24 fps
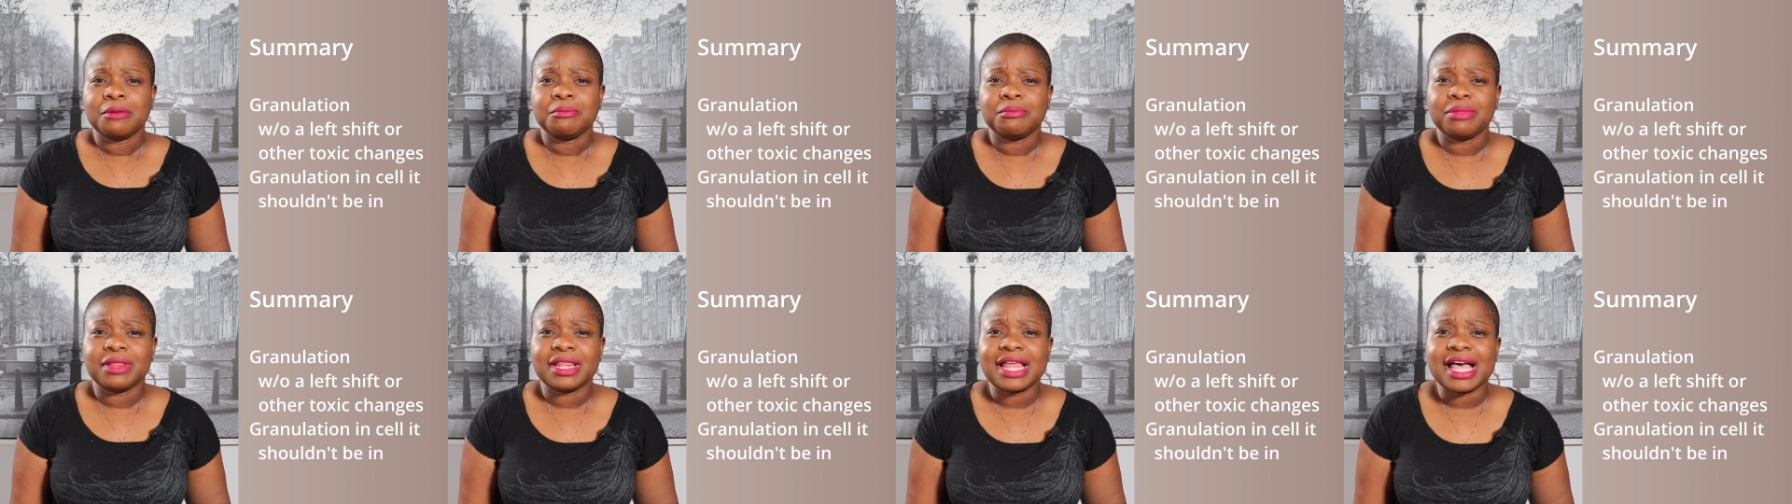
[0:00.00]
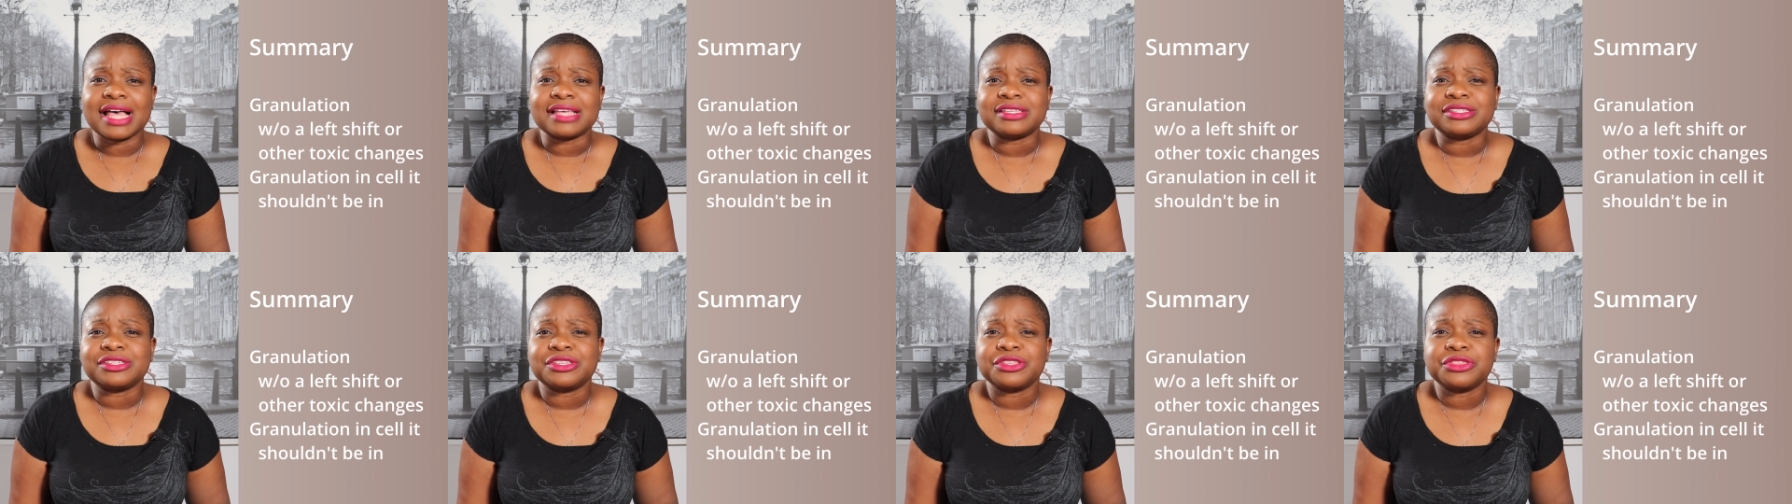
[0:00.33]

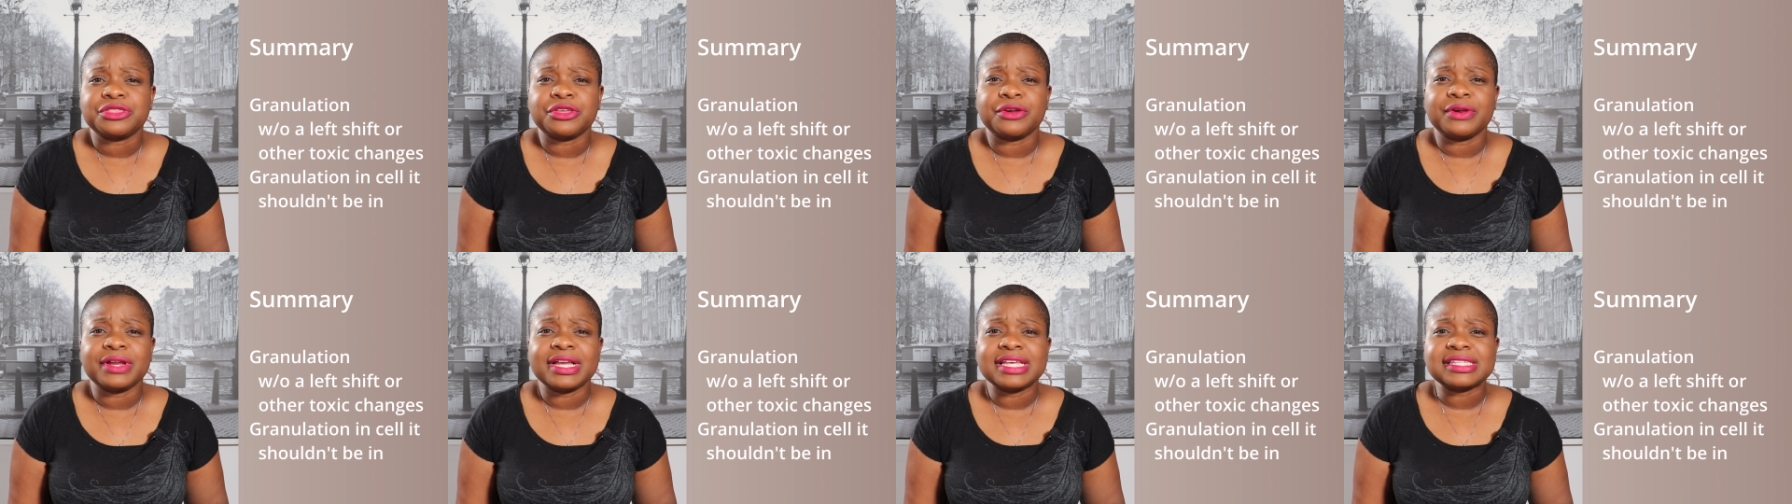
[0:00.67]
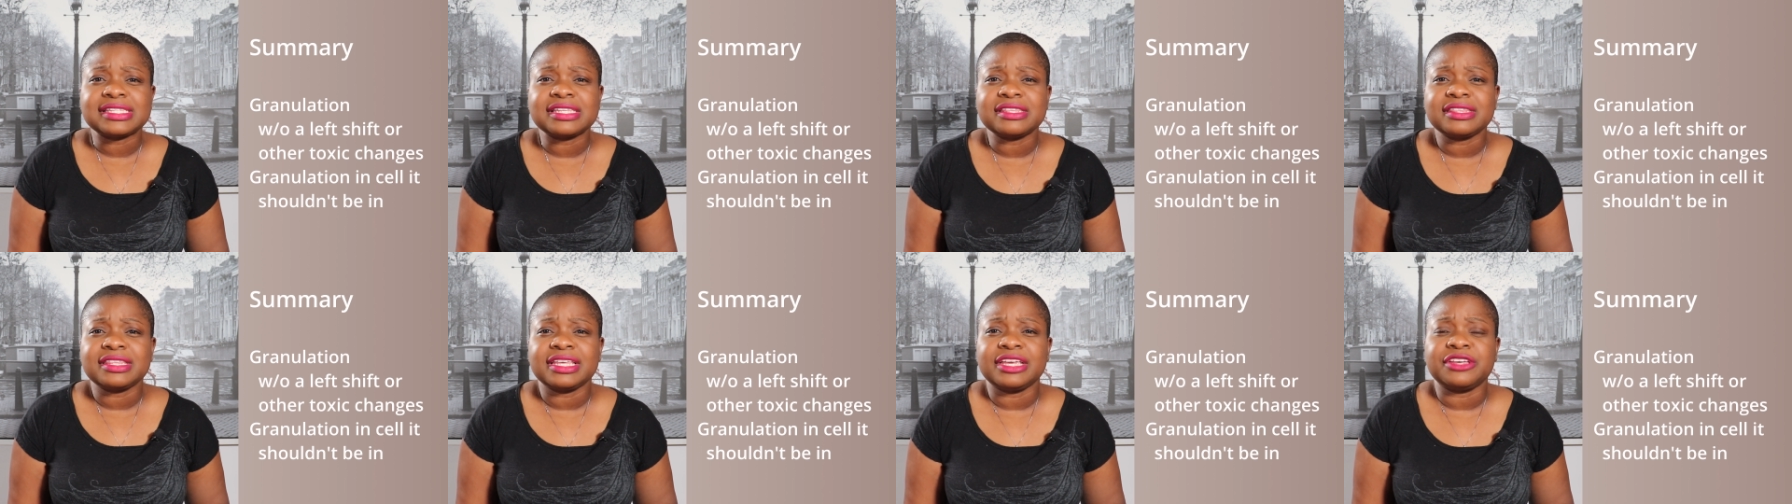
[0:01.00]
Plus, there
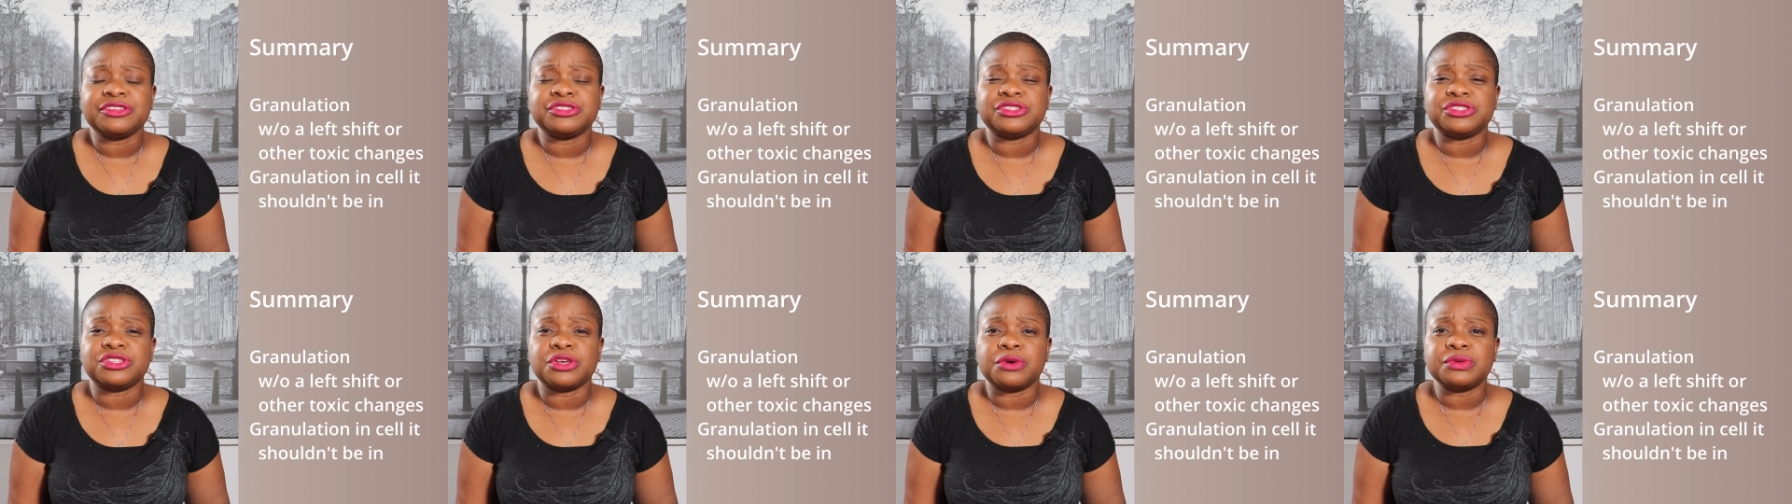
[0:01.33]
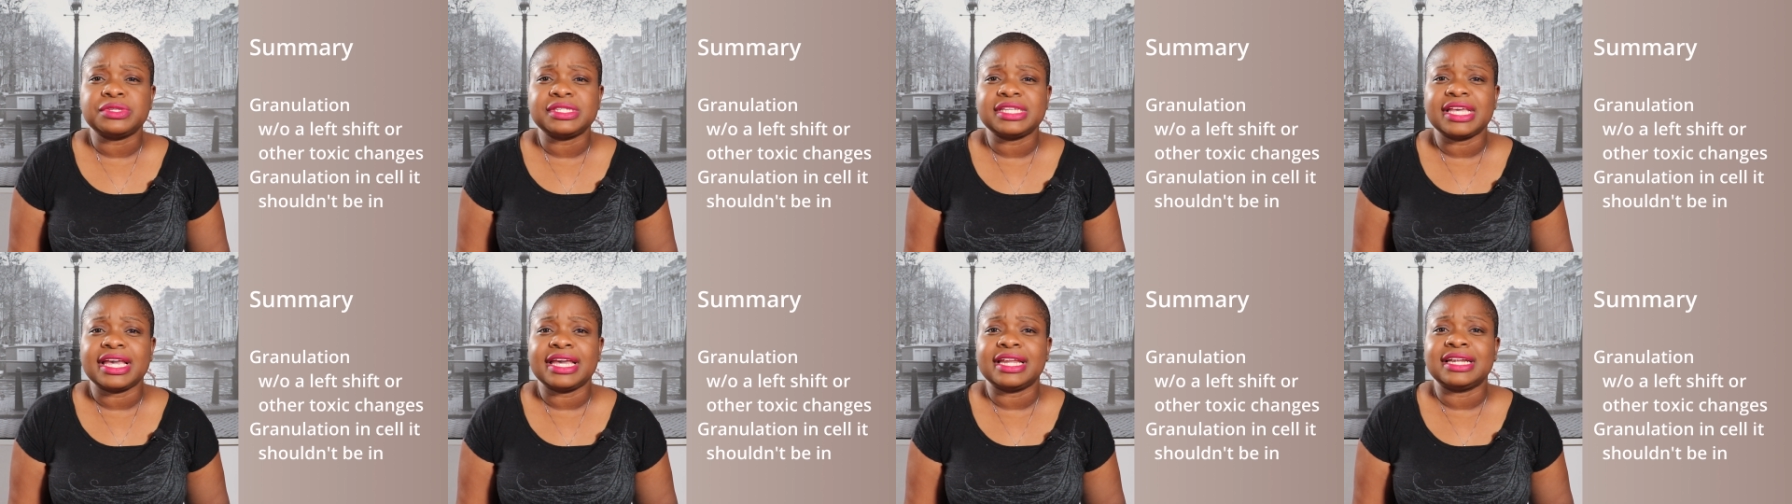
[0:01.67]
isn't the
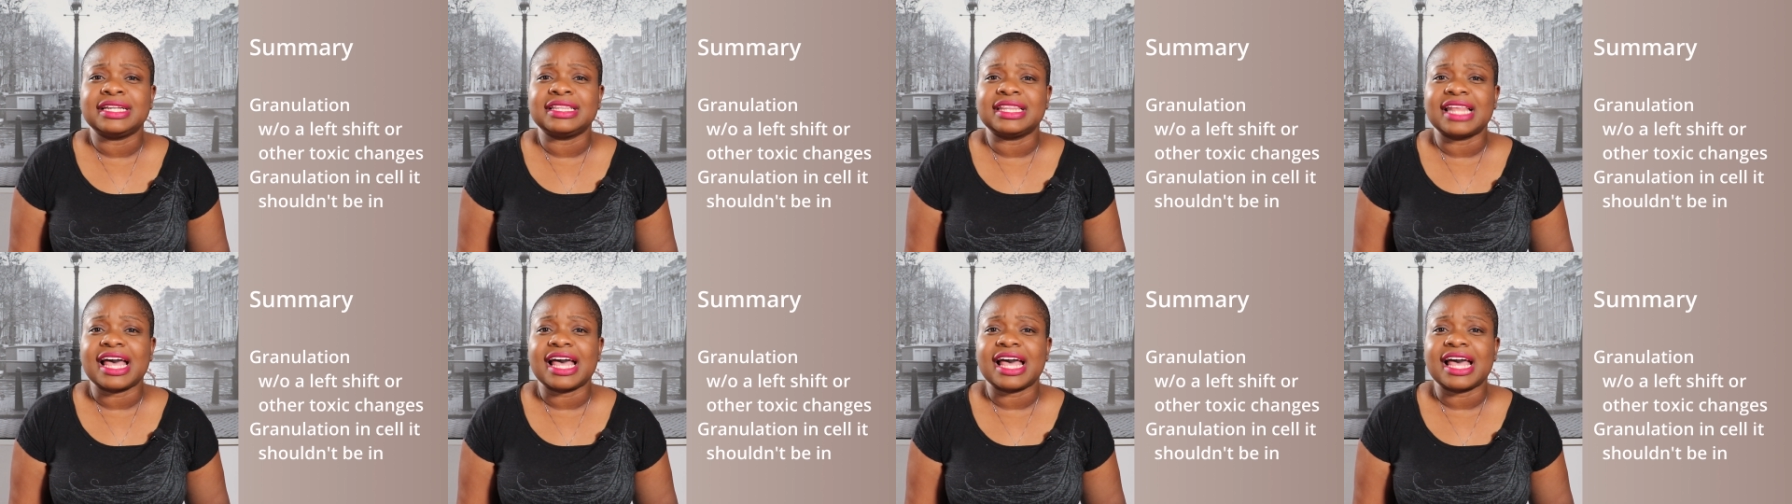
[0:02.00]
associated